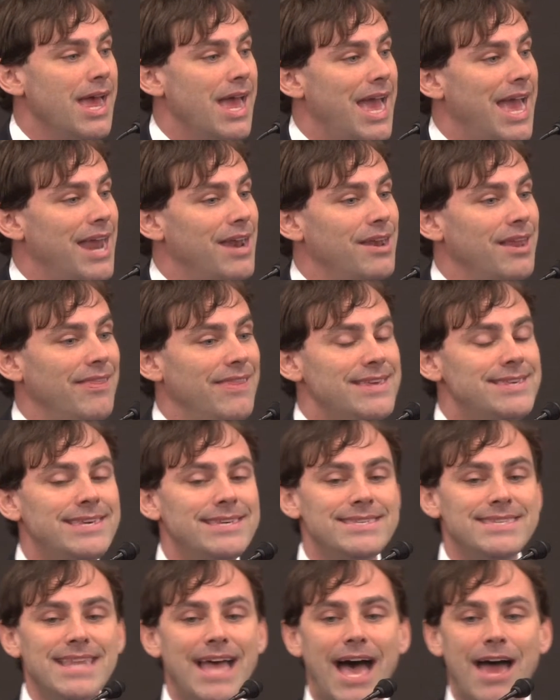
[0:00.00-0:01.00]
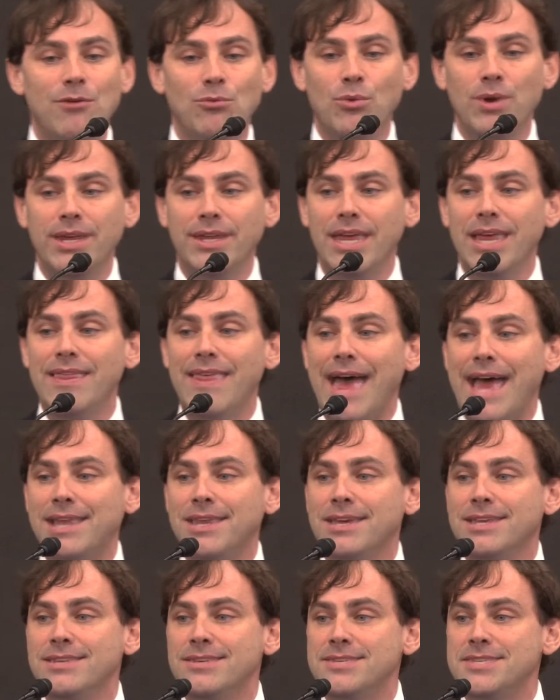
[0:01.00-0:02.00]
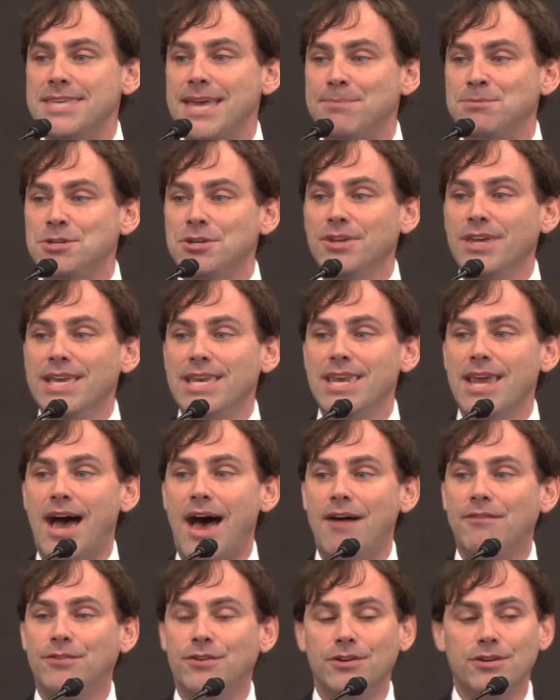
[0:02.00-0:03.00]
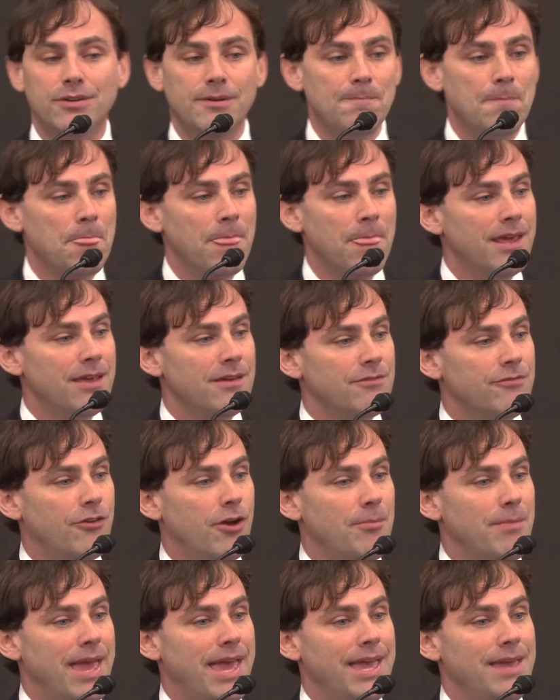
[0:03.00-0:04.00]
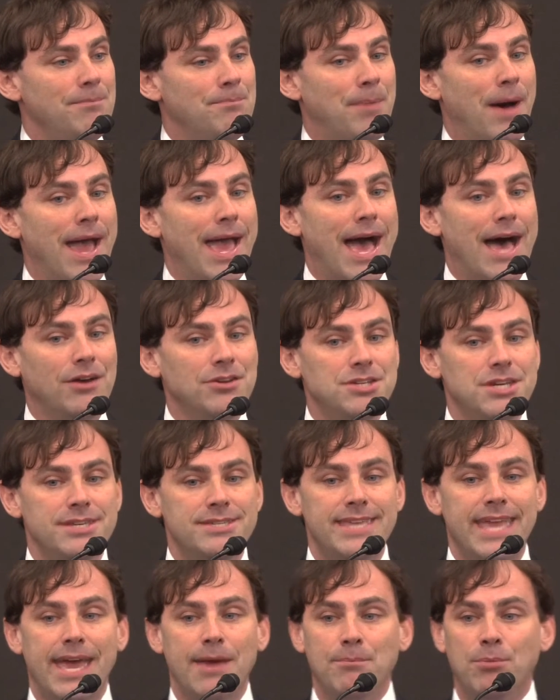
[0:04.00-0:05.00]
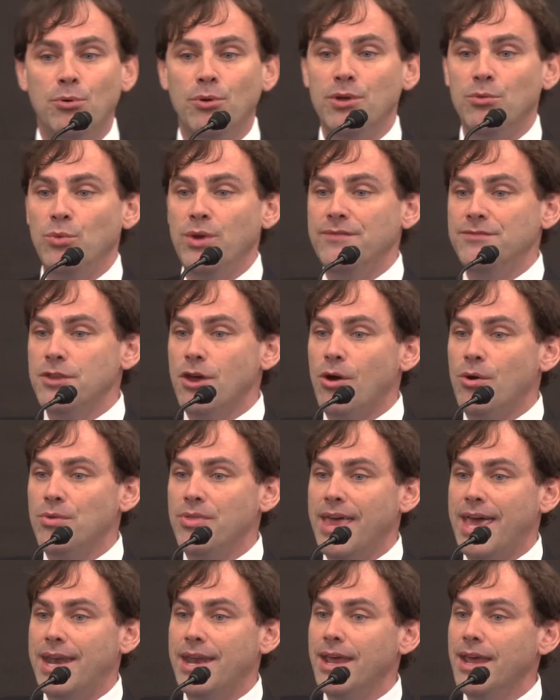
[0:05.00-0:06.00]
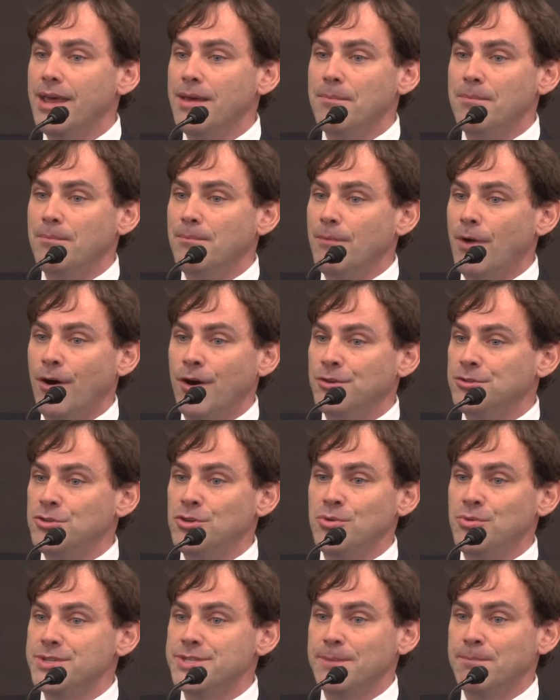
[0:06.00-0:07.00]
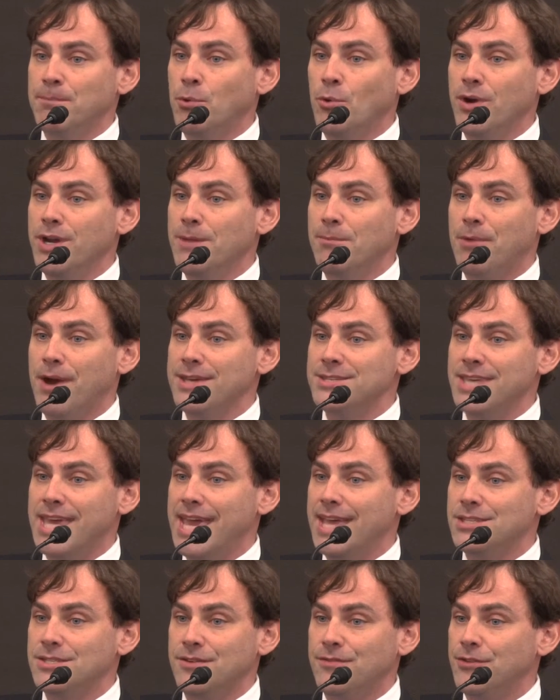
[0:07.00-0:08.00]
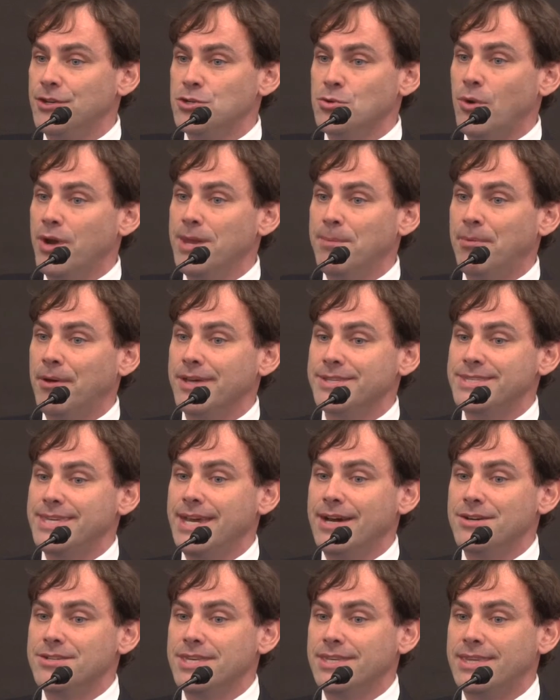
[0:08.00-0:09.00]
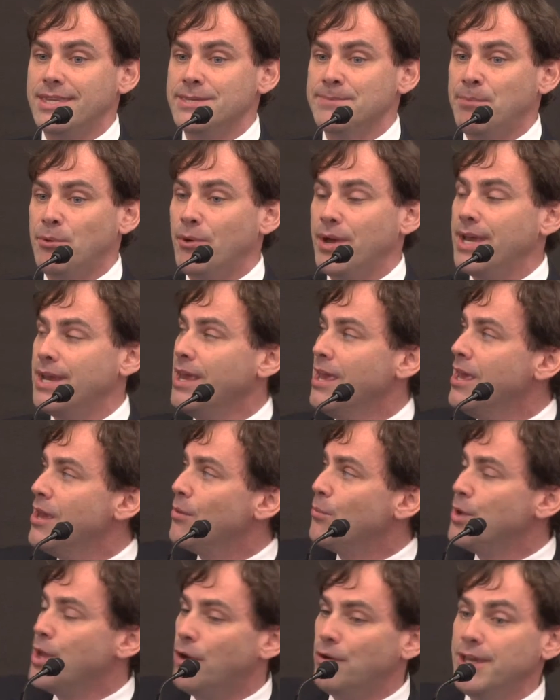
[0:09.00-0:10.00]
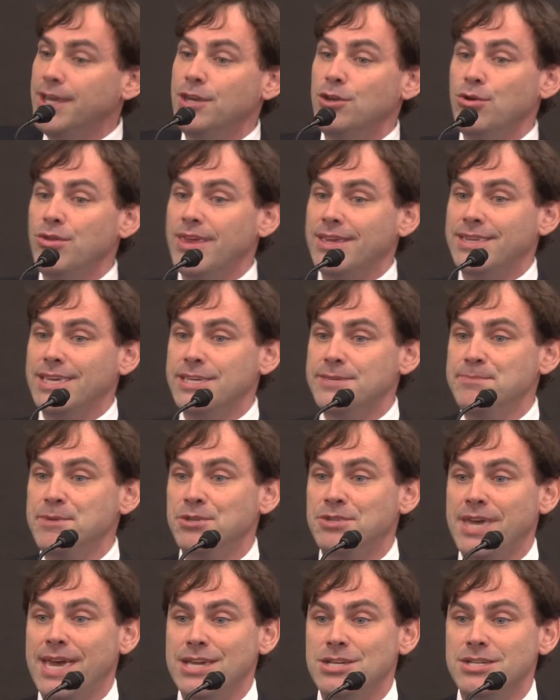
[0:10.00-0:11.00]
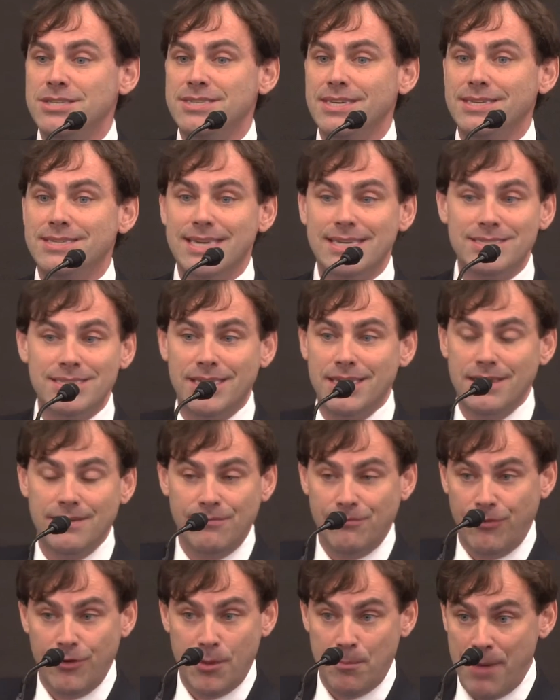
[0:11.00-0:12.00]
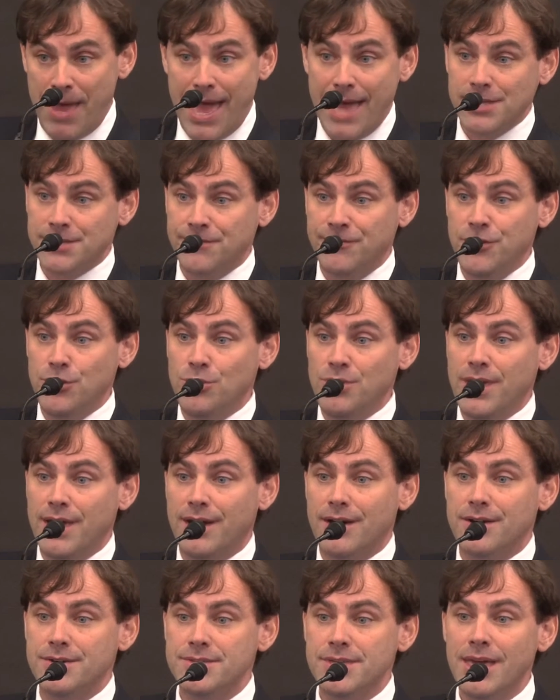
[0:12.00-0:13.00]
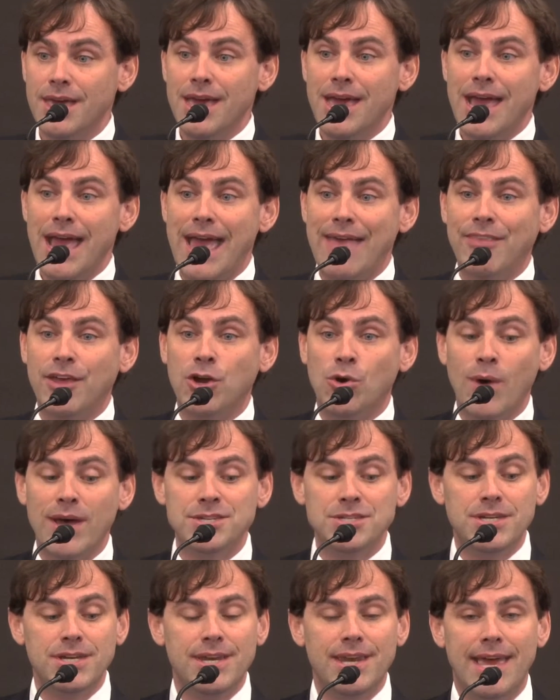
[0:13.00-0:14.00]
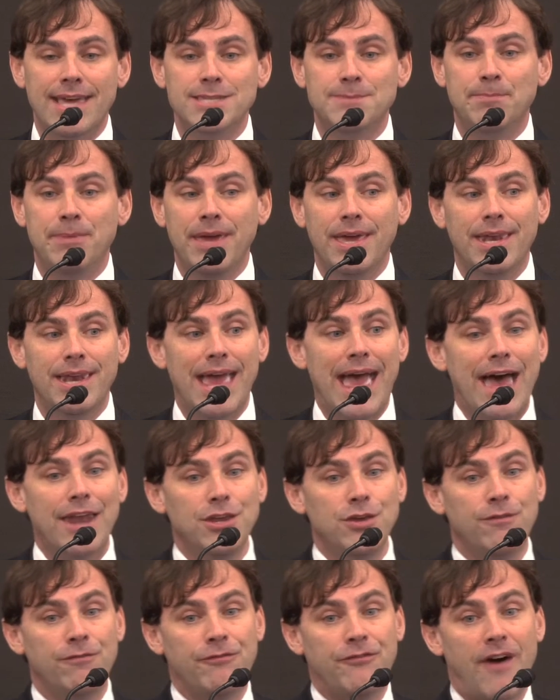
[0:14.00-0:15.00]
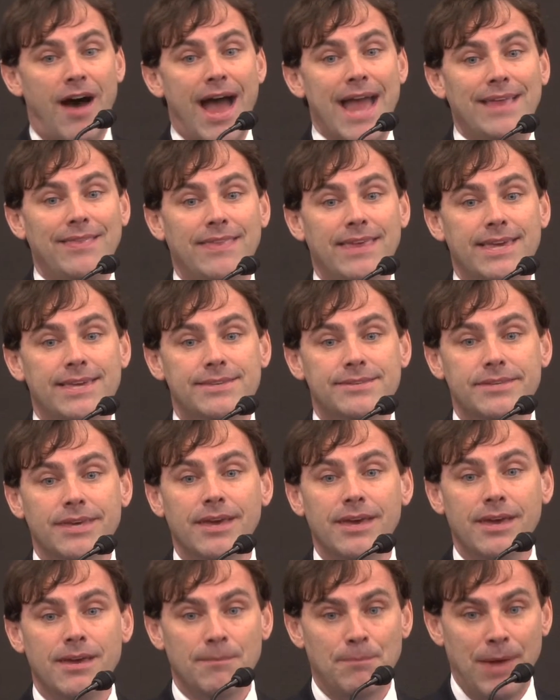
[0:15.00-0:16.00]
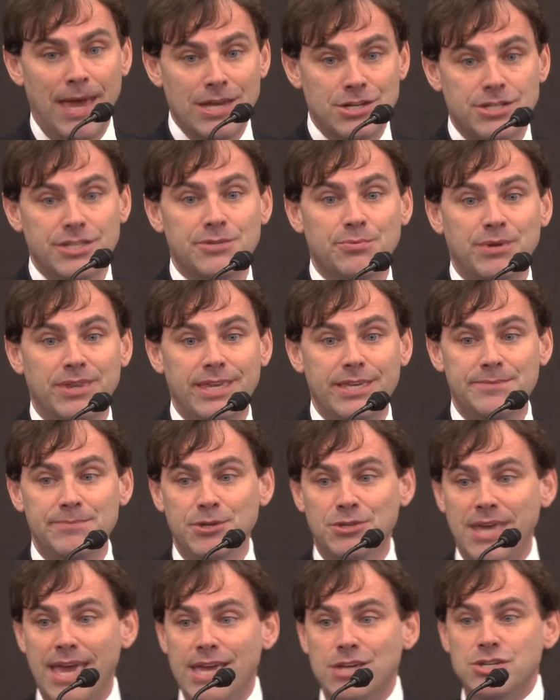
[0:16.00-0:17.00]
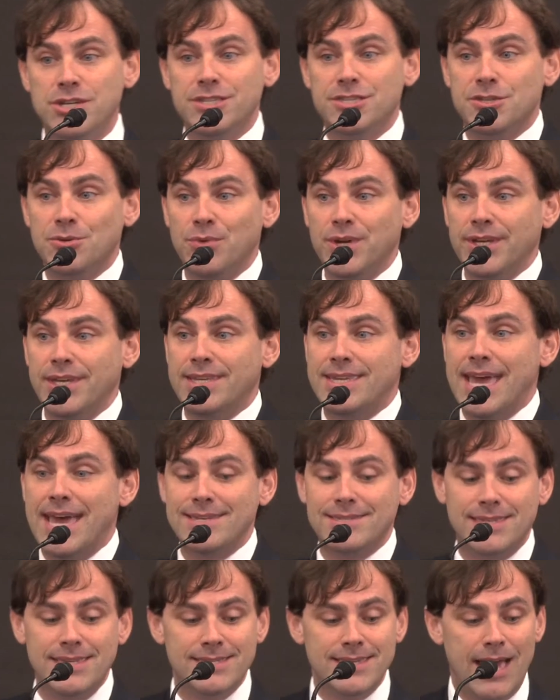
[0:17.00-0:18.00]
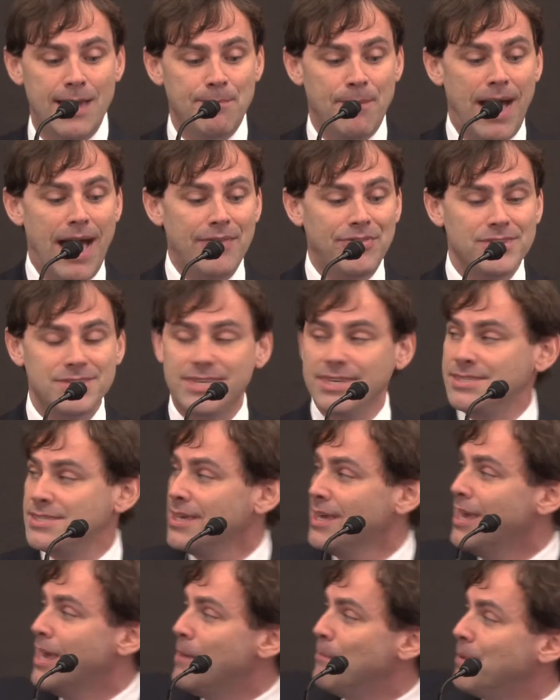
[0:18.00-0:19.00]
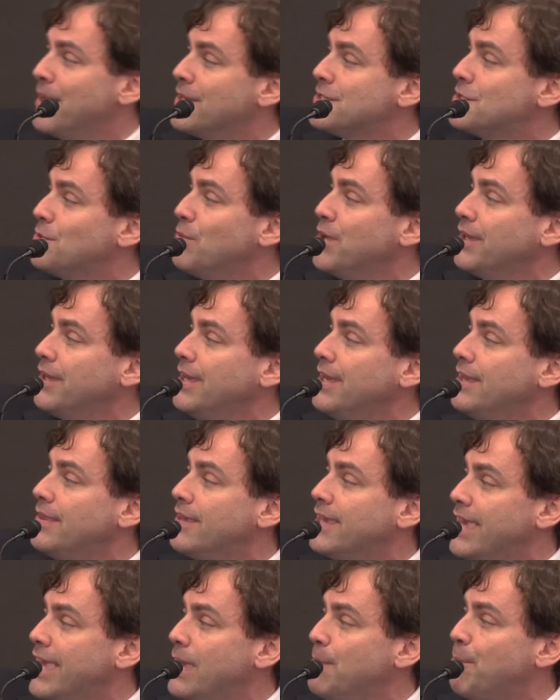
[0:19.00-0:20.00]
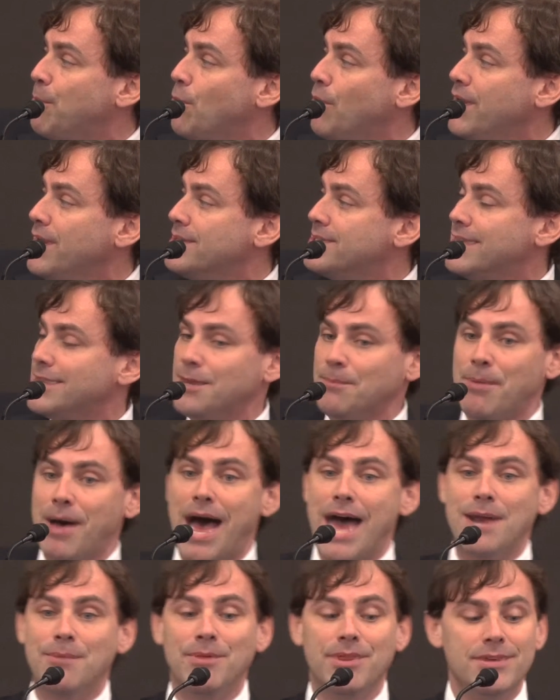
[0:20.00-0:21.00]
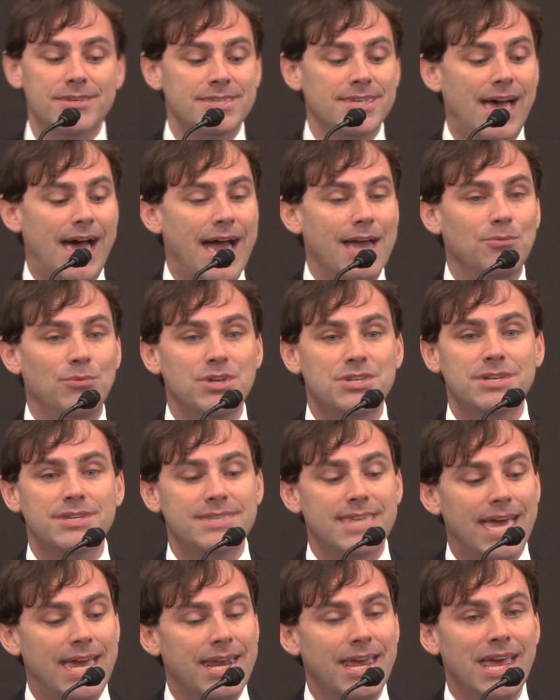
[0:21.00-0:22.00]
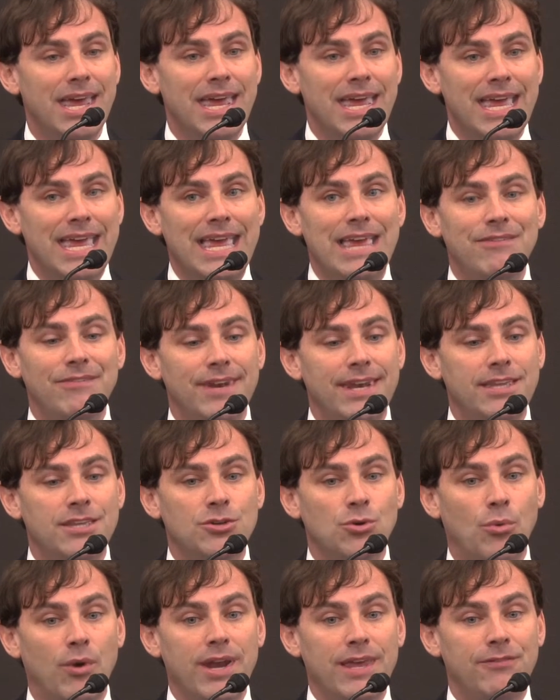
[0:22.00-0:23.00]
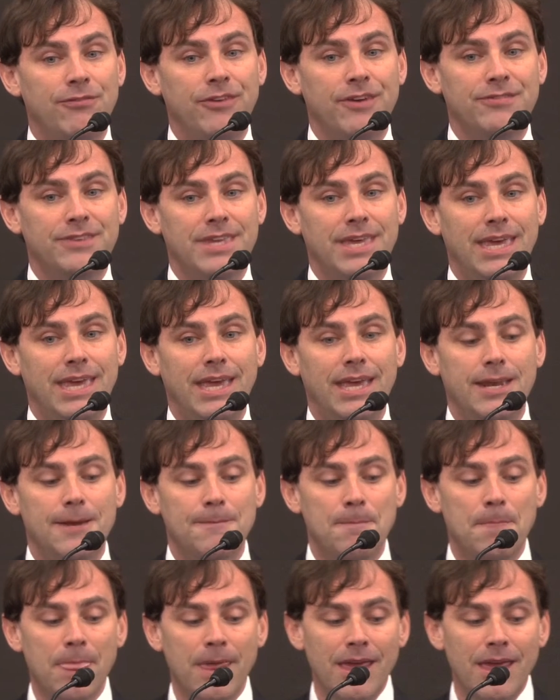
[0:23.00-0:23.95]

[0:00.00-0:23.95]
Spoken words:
And this is not really that conceptually novel from a biology standpoint. We've known that HER2 is important in breast cancer for 20 plus years at this point. We only knew that these mutations existed for the past few years. And the question has been, how do you find these patients with these mutations to really test this hypothesis? Because the key point is at the bottom of the slide, which is that even in 2015,